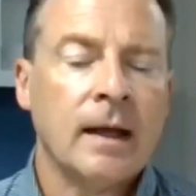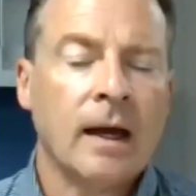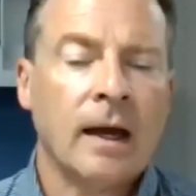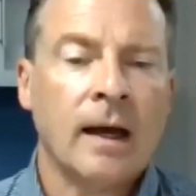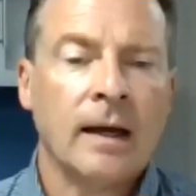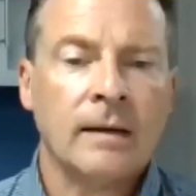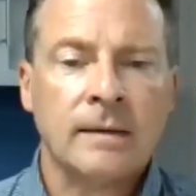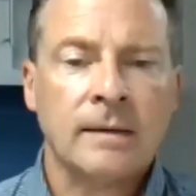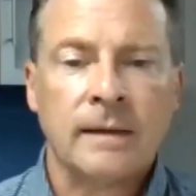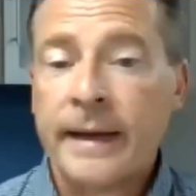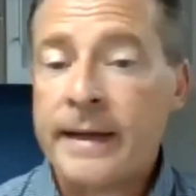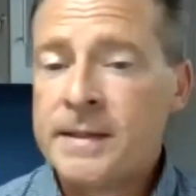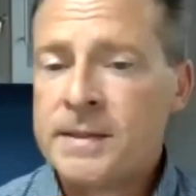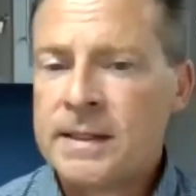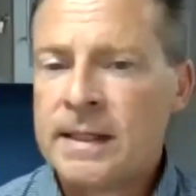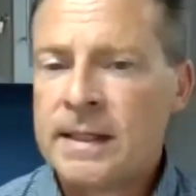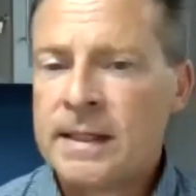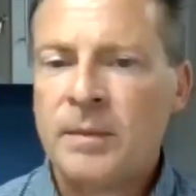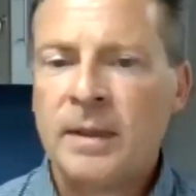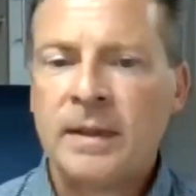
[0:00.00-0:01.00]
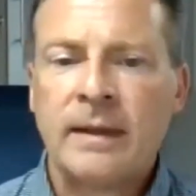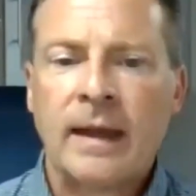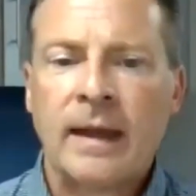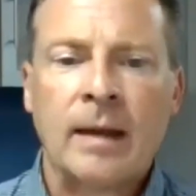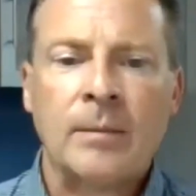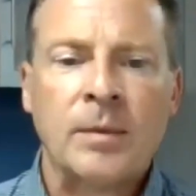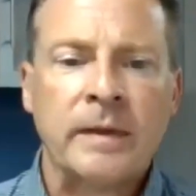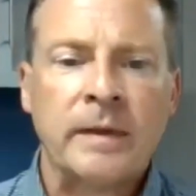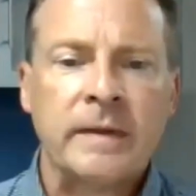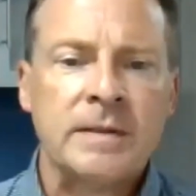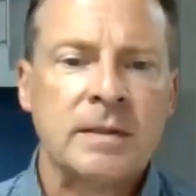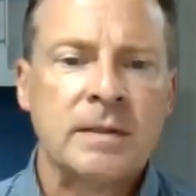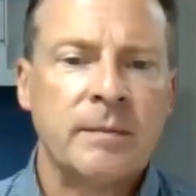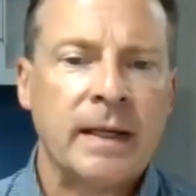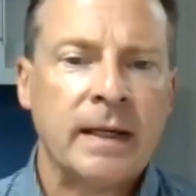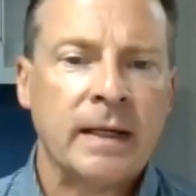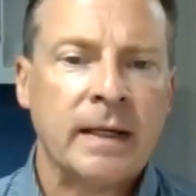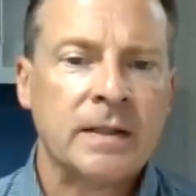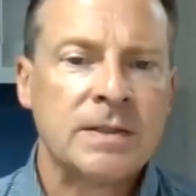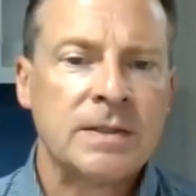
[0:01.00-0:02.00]
glycine metabolism
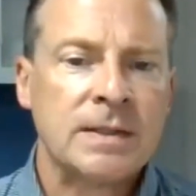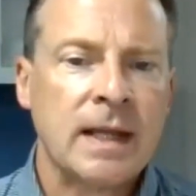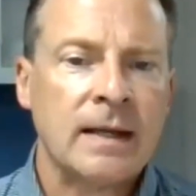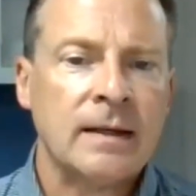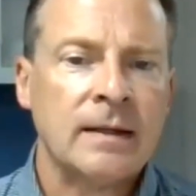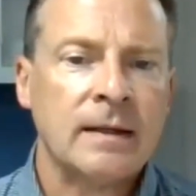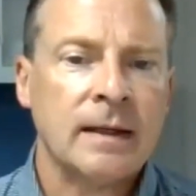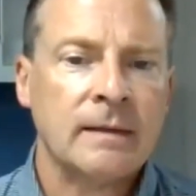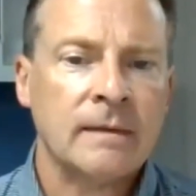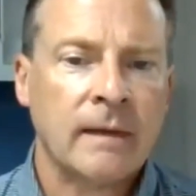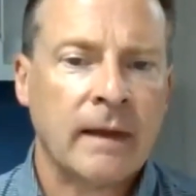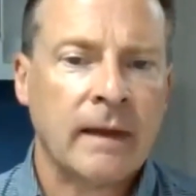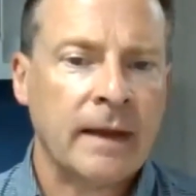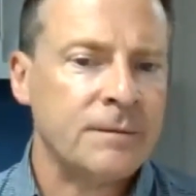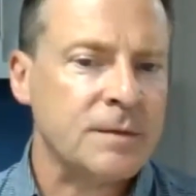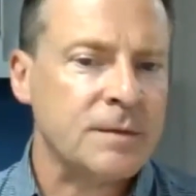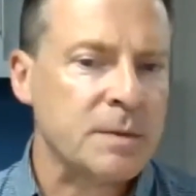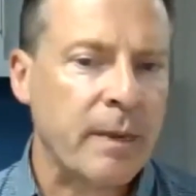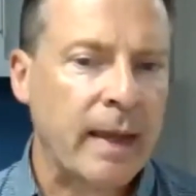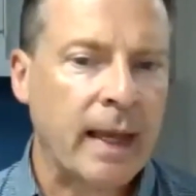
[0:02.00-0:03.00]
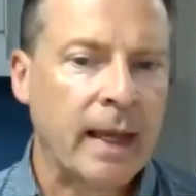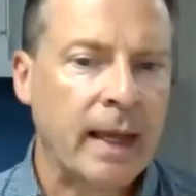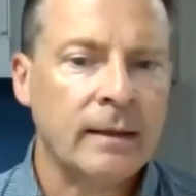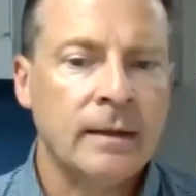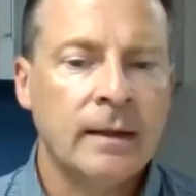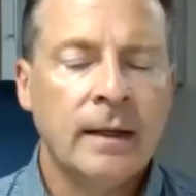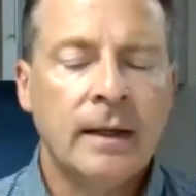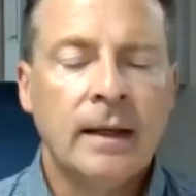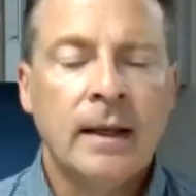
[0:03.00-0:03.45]
and extending lifespan.